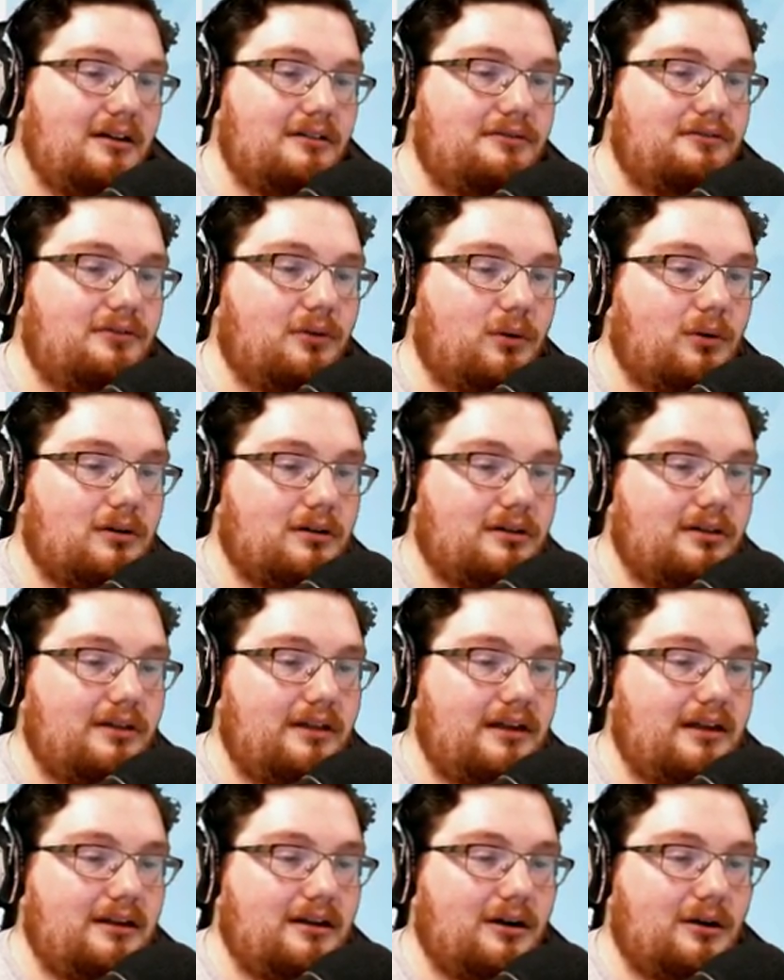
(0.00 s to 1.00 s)
for
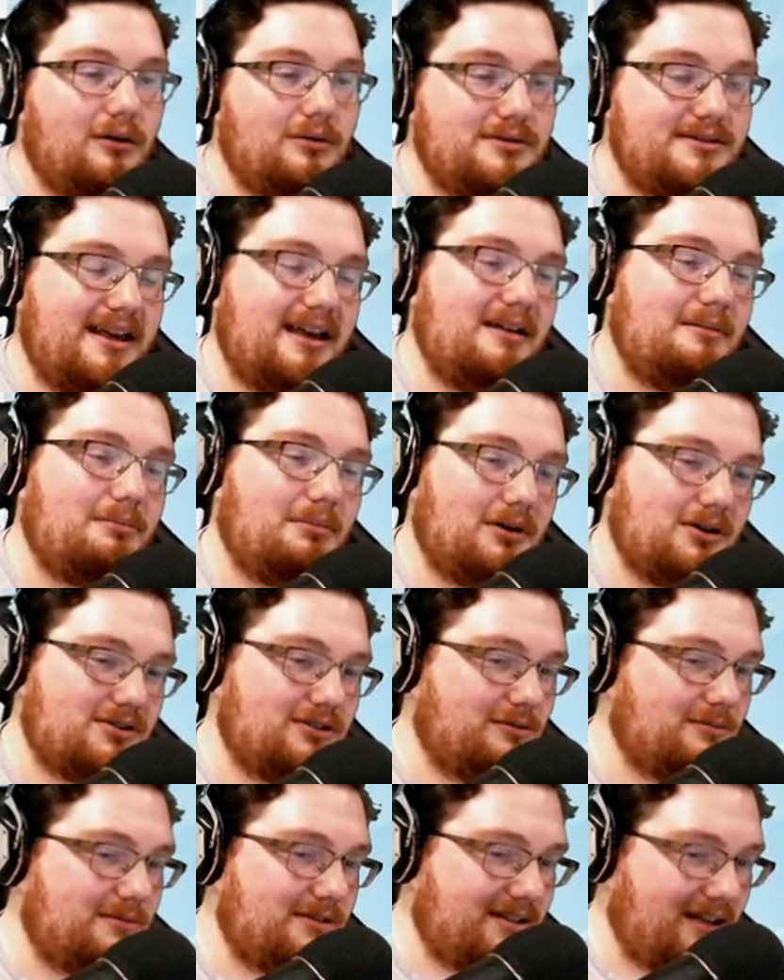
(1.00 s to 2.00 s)
the Oze
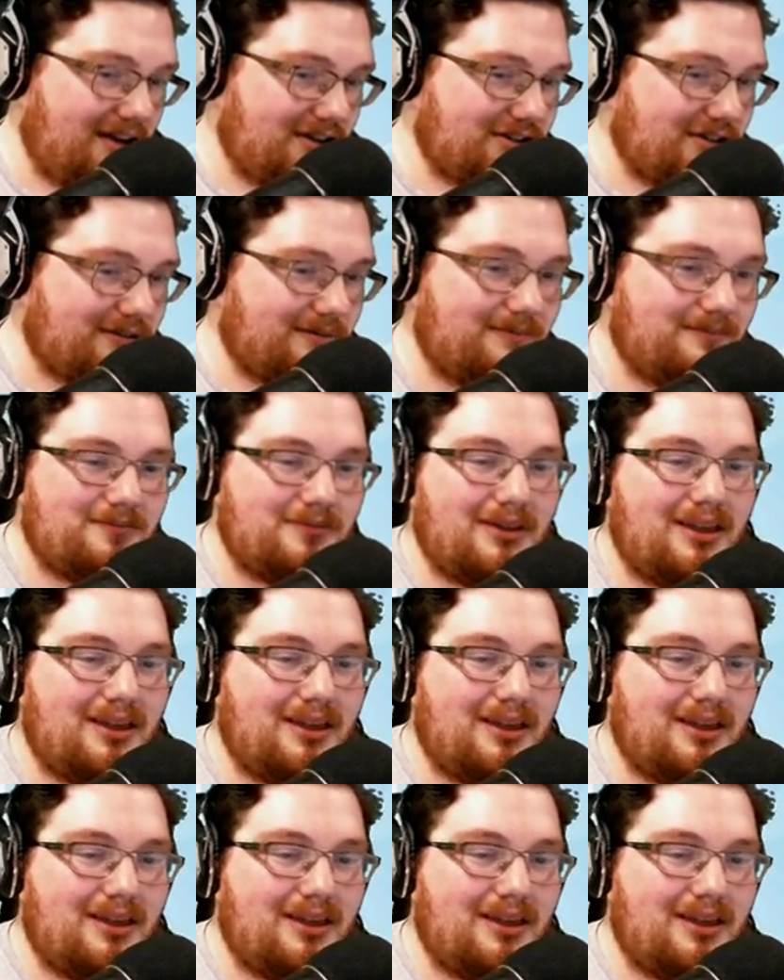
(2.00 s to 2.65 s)
personal massager,